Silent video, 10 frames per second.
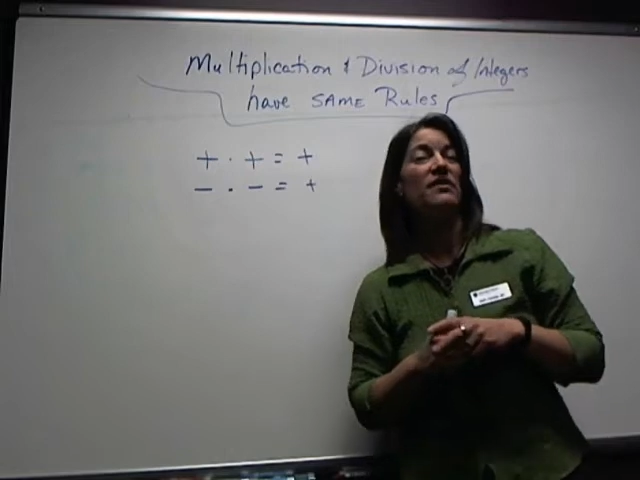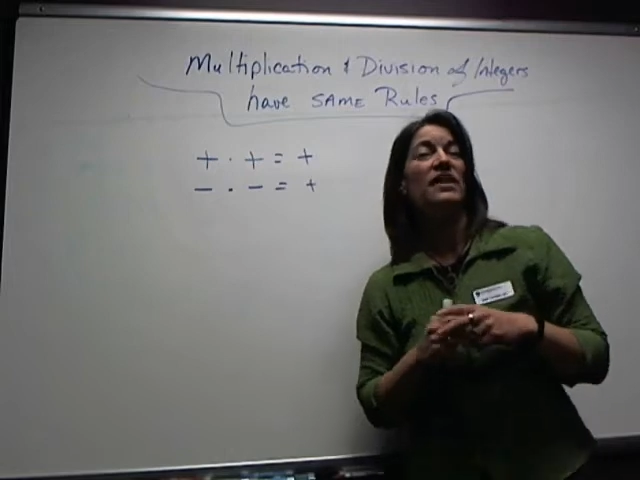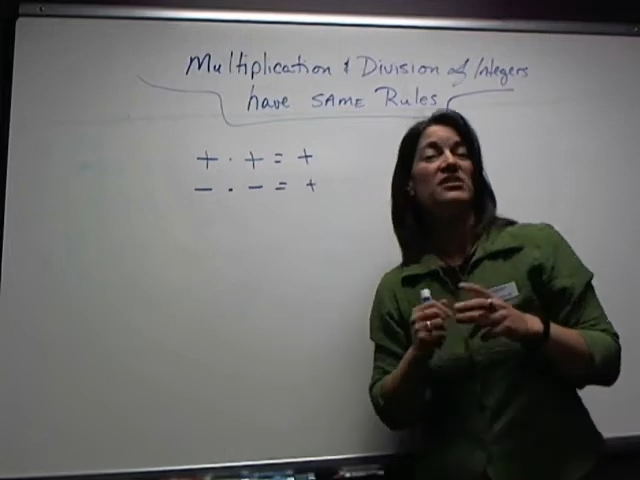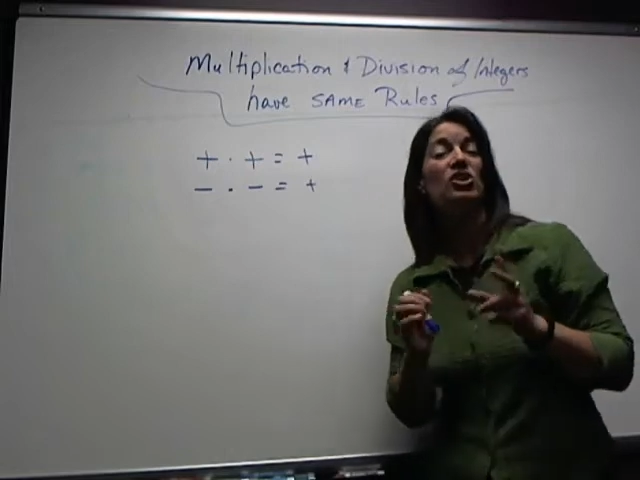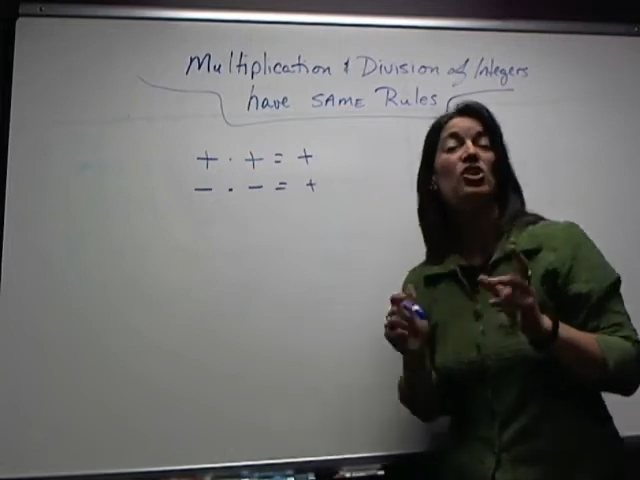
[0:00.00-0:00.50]

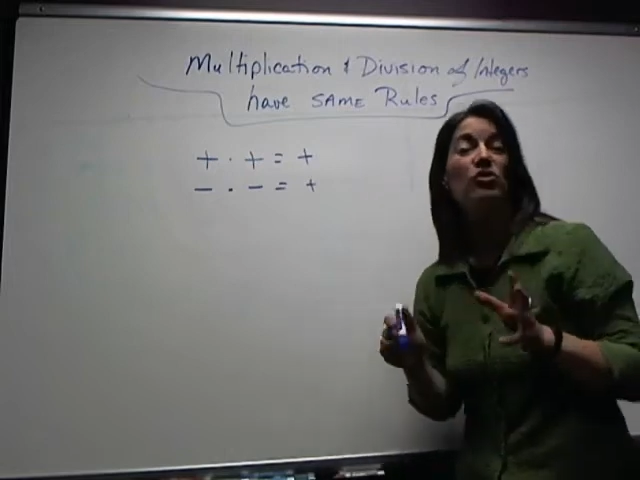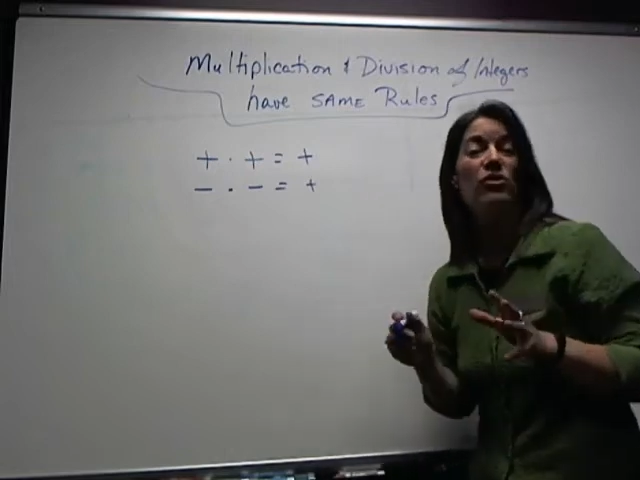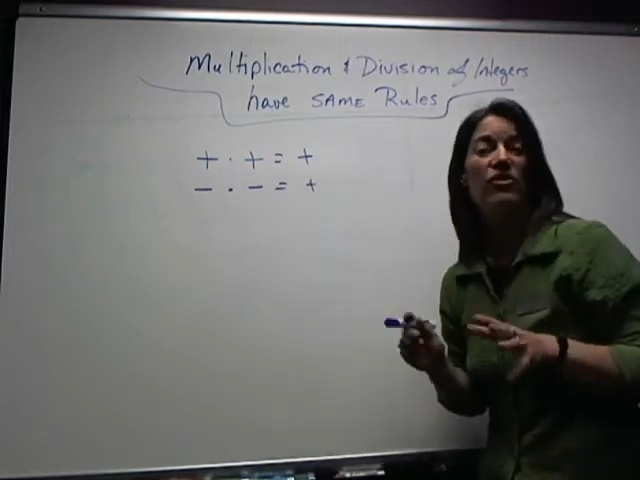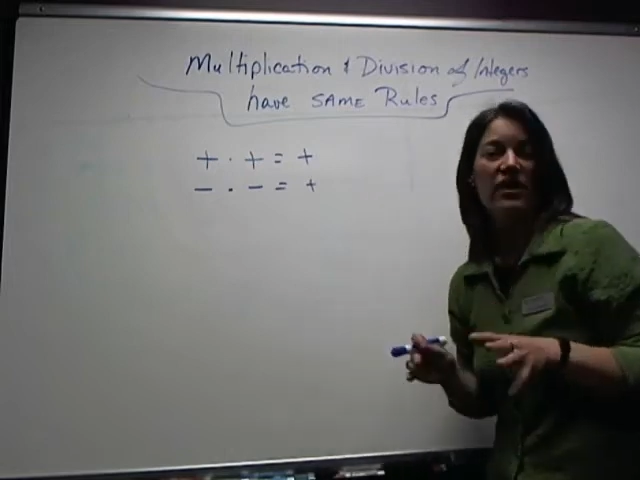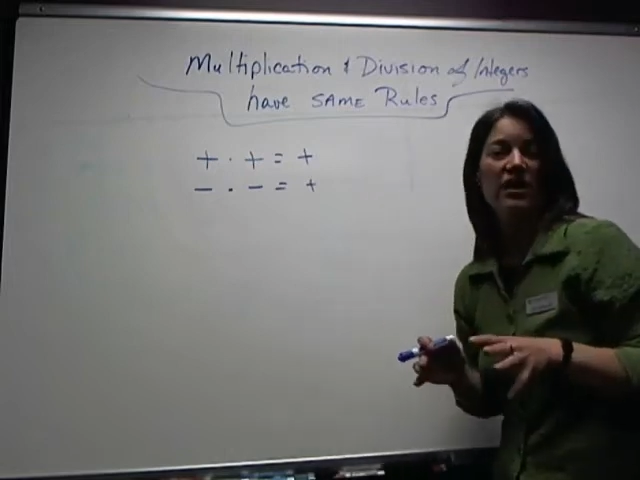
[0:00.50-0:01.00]
that's a good
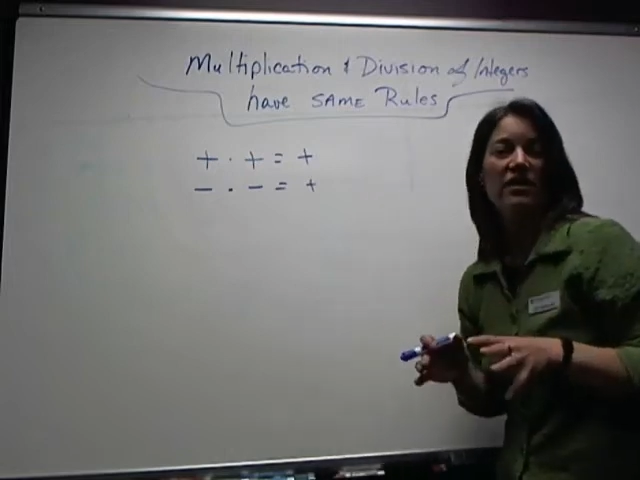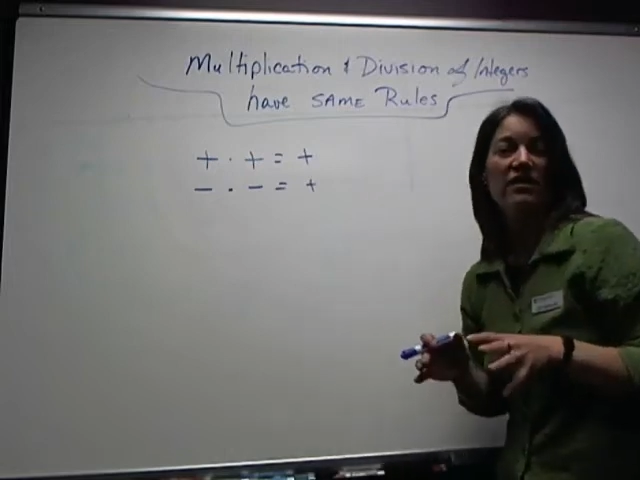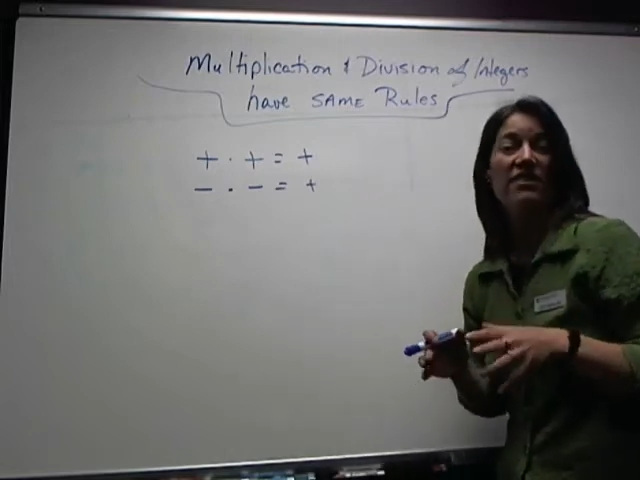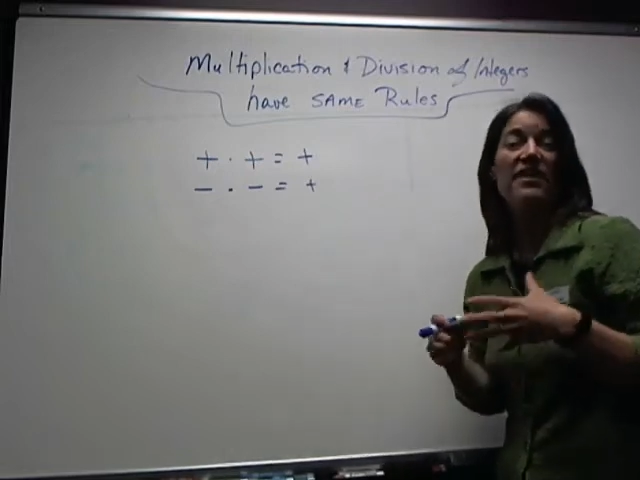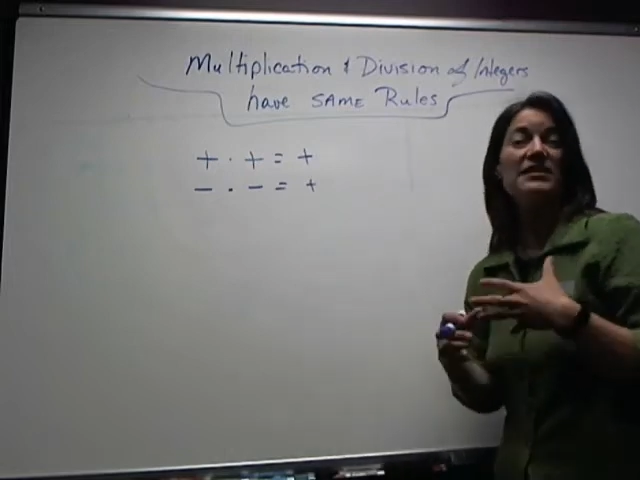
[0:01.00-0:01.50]
thing.
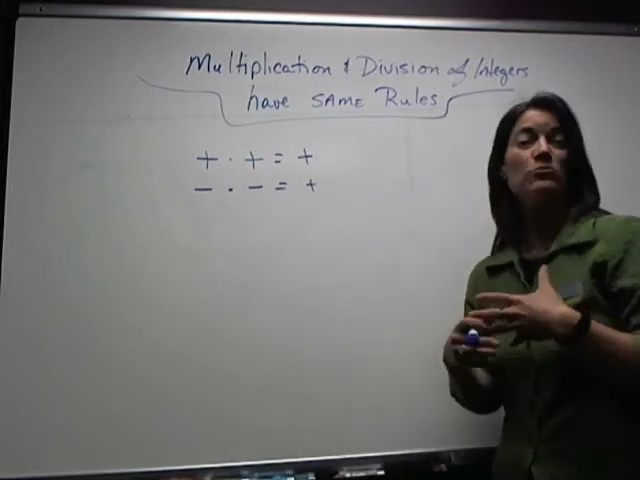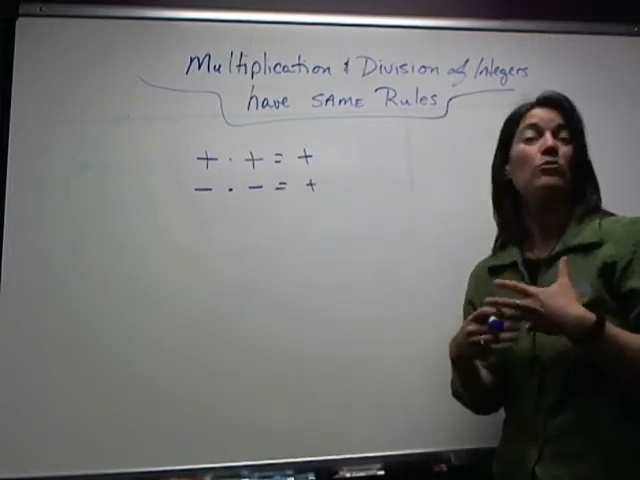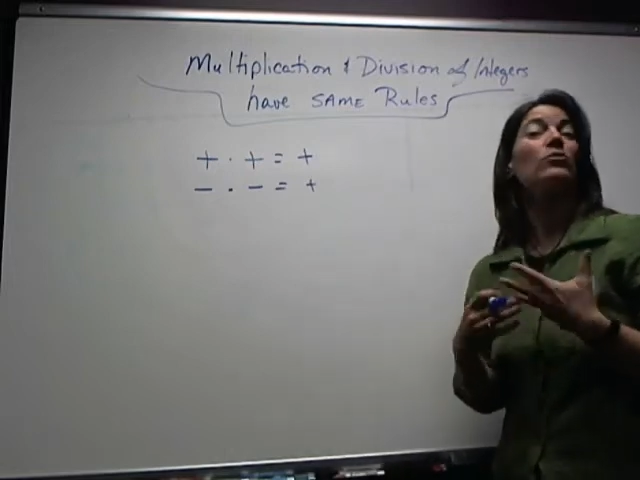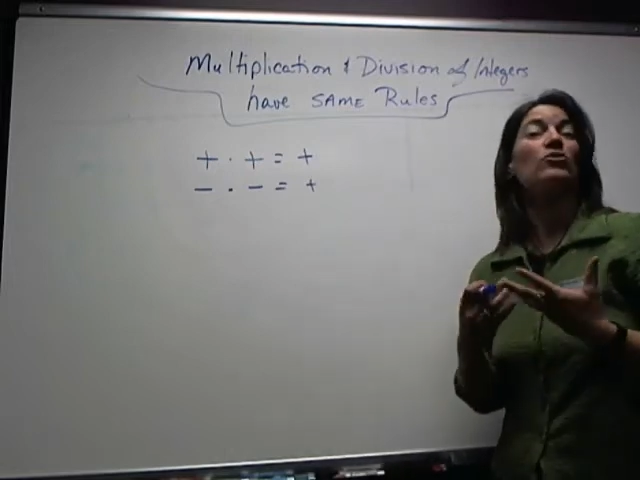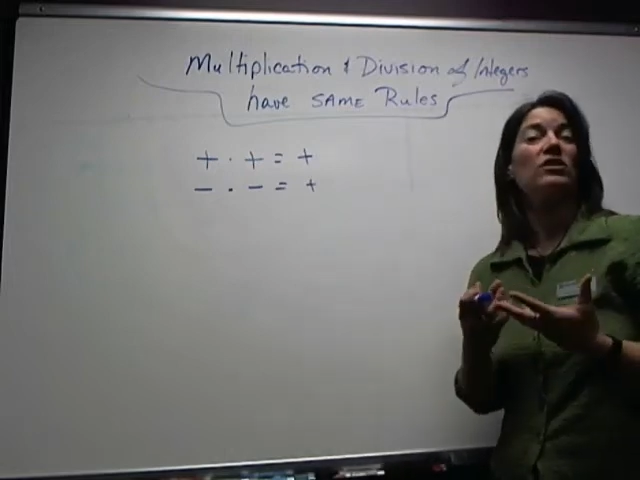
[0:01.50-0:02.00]
That's what
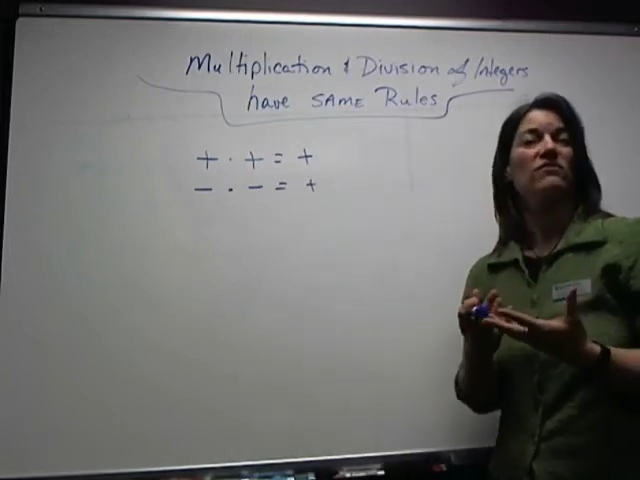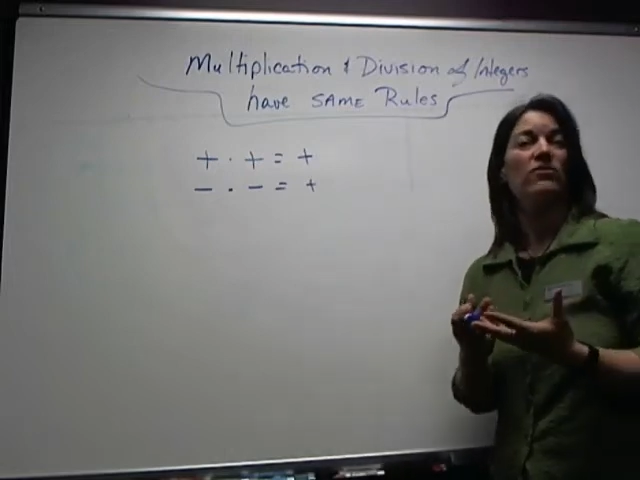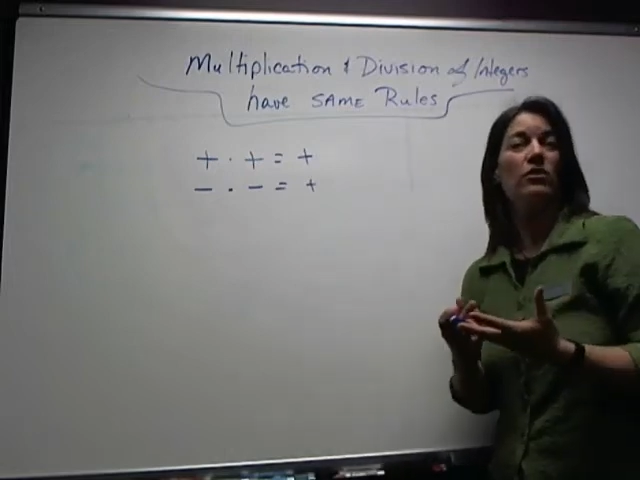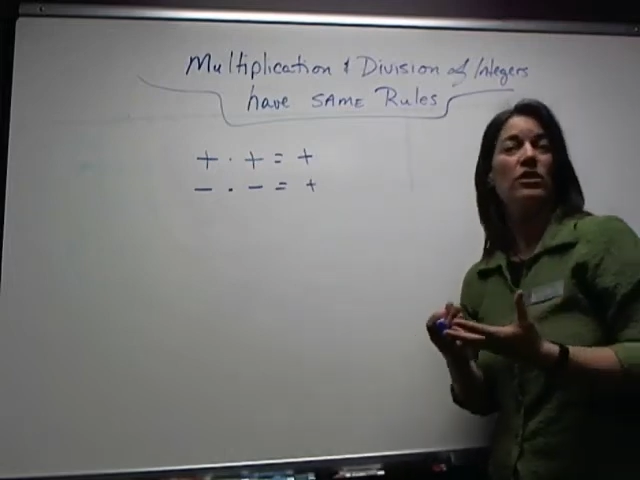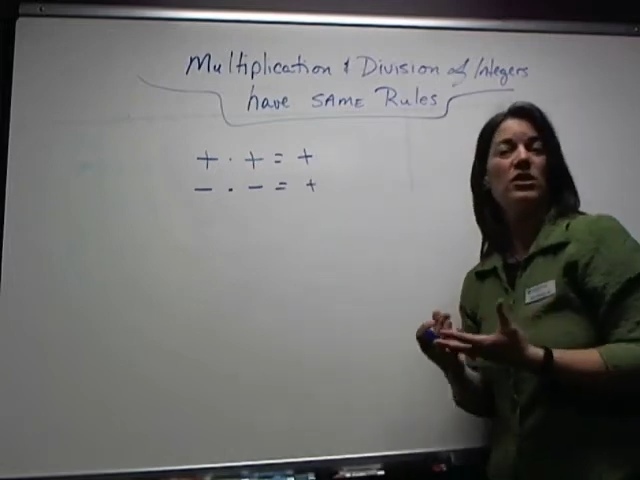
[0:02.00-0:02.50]
we're looking
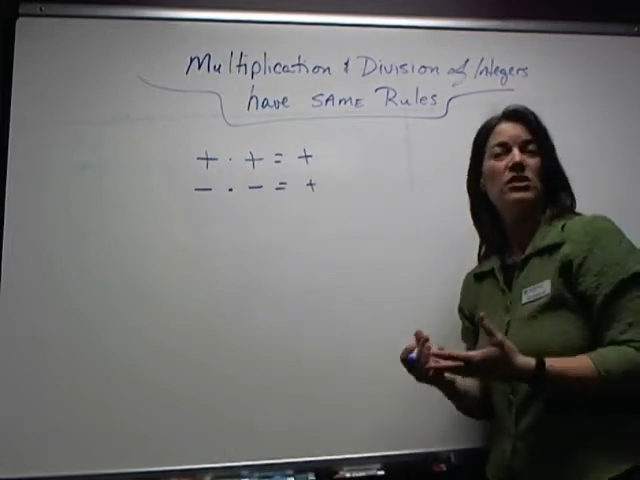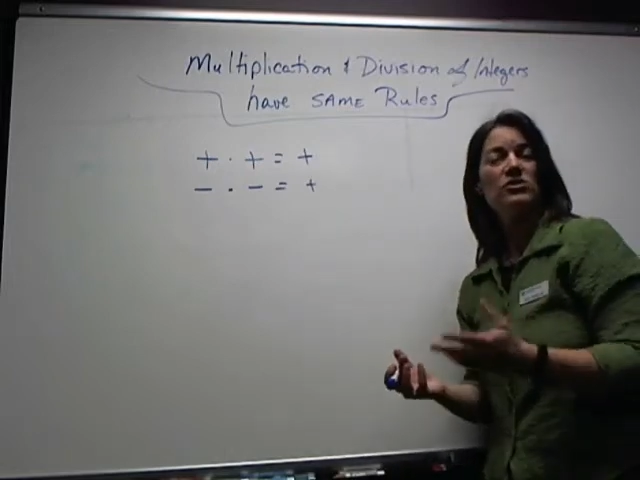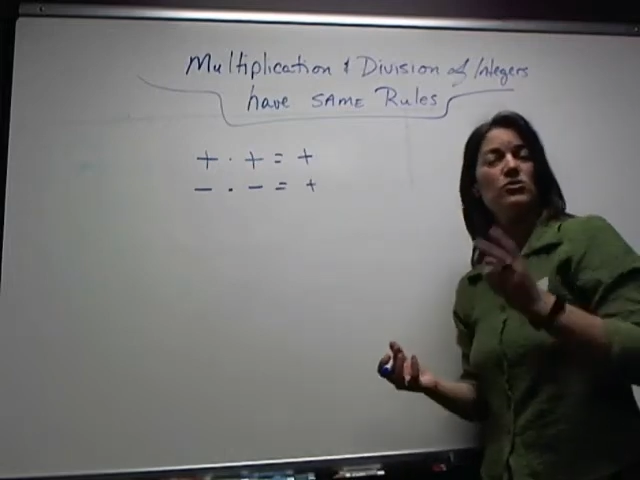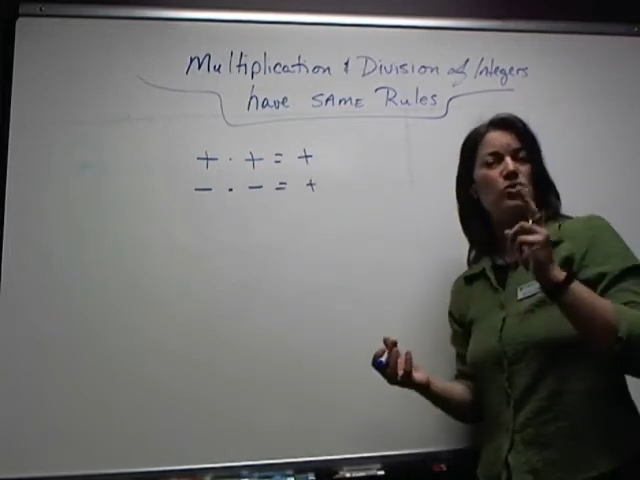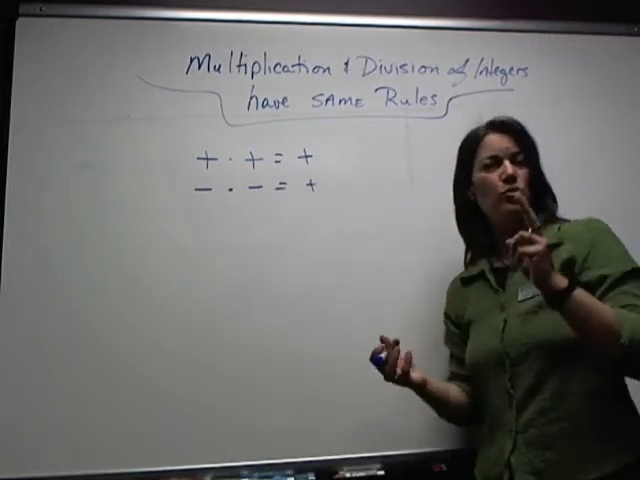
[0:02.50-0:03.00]
for.
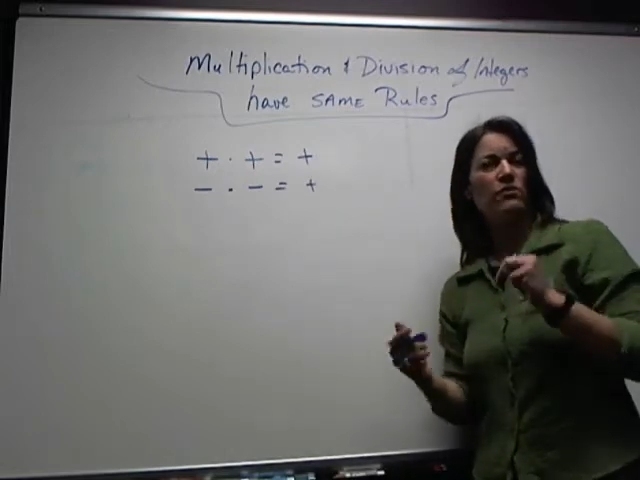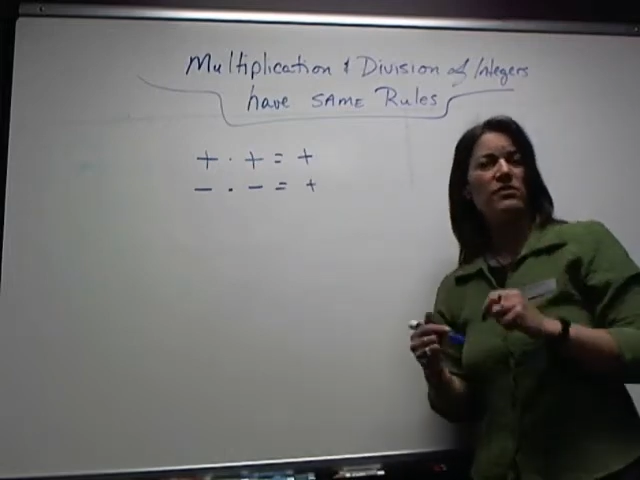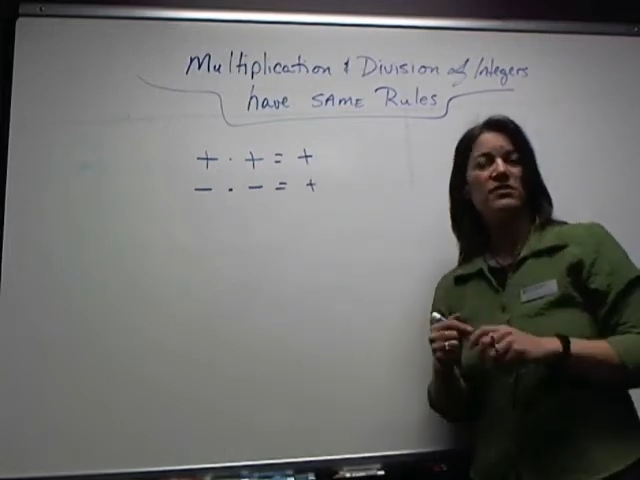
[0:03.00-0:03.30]
So 2 of the